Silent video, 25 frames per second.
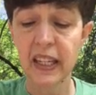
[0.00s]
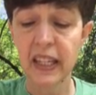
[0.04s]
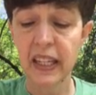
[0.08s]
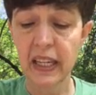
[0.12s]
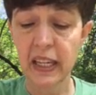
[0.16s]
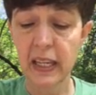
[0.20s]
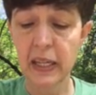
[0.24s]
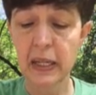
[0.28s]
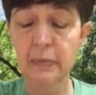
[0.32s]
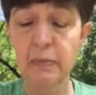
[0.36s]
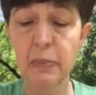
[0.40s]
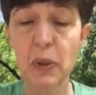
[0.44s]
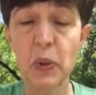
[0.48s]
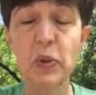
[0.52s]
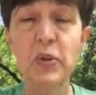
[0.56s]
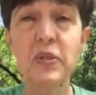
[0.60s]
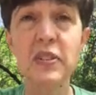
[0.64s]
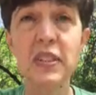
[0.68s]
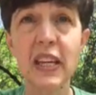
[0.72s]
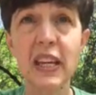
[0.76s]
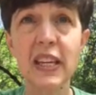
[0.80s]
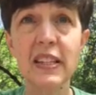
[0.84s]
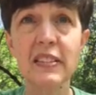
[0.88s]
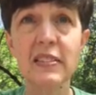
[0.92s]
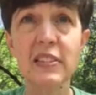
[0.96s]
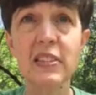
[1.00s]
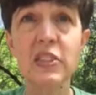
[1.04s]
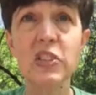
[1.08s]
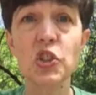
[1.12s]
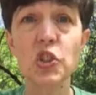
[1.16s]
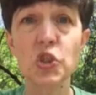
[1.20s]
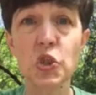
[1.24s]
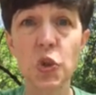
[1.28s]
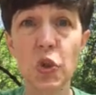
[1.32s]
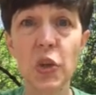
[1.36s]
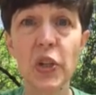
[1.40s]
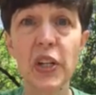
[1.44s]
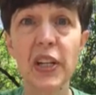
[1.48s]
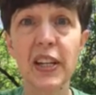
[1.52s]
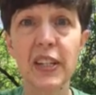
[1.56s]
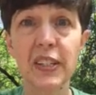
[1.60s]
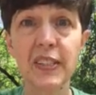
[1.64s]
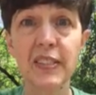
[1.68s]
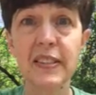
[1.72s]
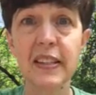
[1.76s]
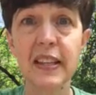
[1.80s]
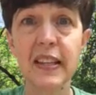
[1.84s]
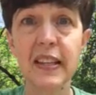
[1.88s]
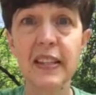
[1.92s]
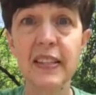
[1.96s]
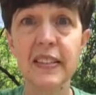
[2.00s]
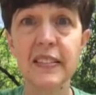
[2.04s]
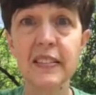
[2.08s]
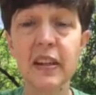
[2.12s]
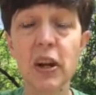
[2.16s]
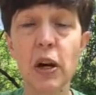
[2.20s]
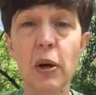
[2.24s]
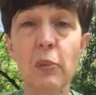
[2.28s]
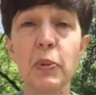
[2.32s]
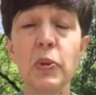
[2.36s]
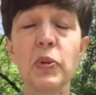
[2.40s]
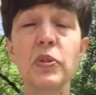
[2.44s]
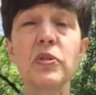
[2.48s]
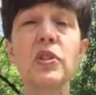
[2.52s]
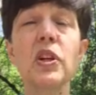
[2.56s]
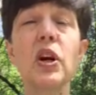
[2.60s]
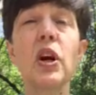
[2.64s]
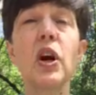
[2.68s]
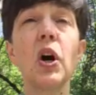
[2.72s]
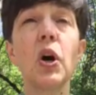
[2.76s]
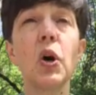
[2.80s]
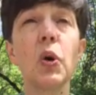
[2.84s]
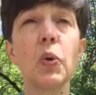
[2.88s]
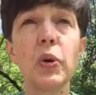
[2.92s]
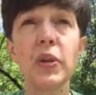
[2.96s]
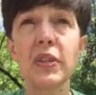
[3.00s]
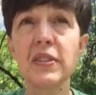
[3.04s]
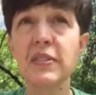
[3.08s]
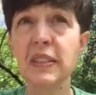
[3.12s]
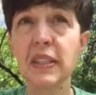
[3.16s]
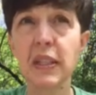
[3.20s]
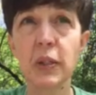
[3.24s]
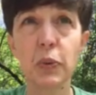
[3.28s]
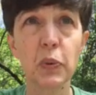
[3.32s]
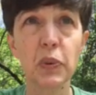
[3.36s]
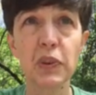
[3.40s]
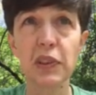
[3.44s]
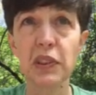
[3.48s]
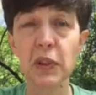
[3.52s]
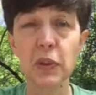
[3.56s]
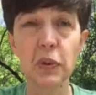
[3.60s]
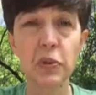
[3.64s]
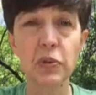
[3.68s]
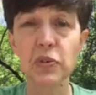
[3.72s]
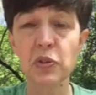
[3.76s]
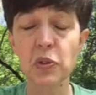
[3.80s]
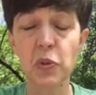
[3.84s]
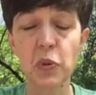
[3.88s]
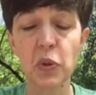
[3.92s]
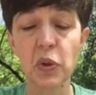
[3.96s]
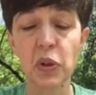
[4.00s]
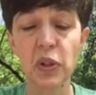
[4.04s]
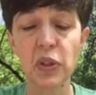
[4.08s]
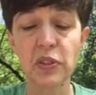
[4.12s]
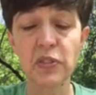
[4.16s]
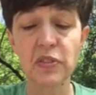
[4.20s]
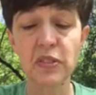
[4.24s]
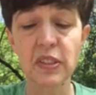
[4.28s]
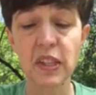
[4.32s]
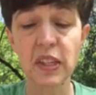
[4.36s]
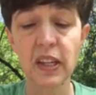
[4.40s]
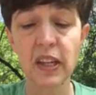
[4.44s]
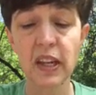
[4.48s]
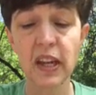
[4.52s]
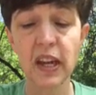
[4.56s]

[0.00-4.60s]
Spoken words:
in most cases, short essays almost always equaled low scores.